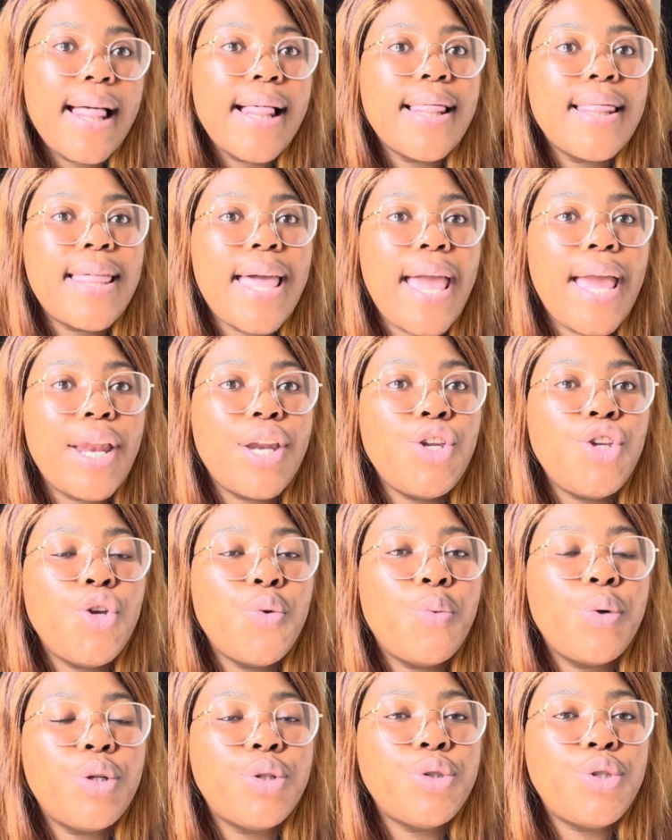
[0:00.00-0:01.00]
Then
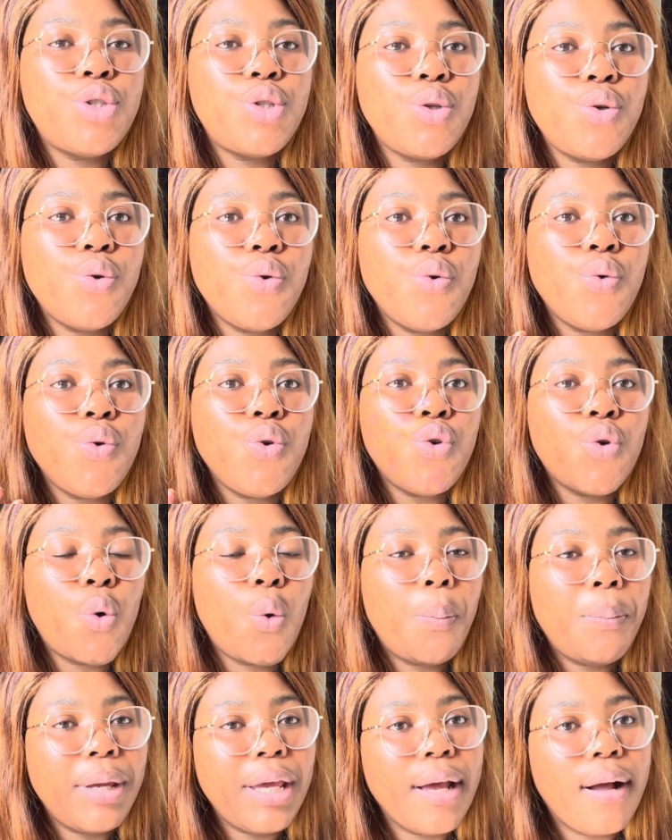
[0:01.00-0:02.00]
you will do
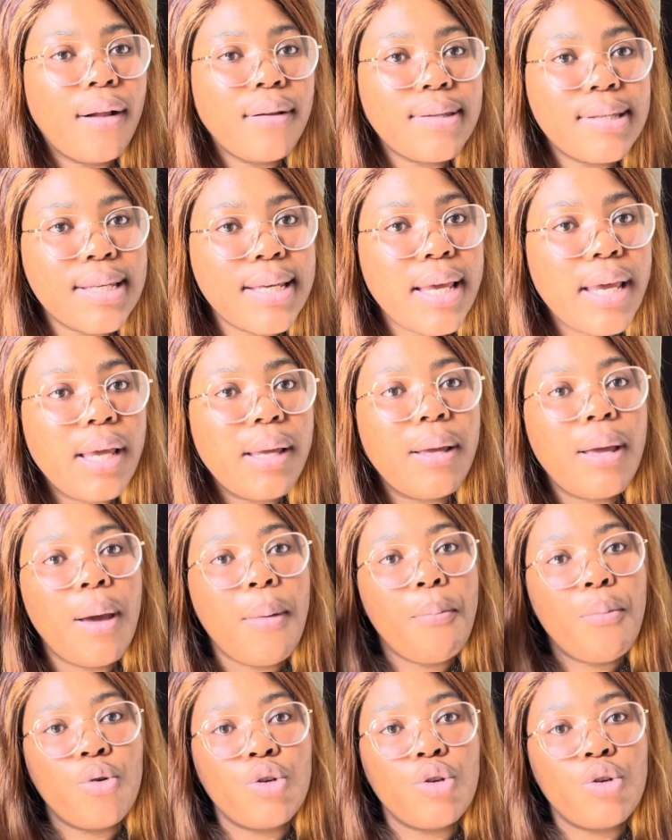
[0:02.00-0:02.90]
your PLT.